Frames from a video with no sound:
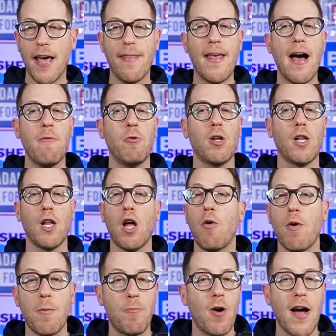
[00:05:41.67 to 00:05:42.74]
and that will
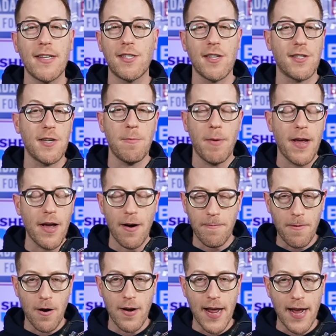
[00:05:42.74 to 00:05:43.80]
lower prices and pay
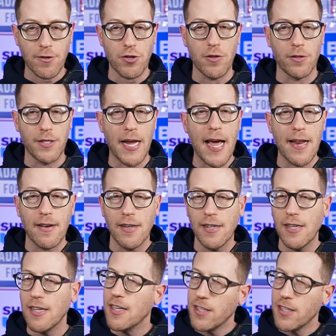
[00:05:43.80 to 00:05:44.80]
off our national debt.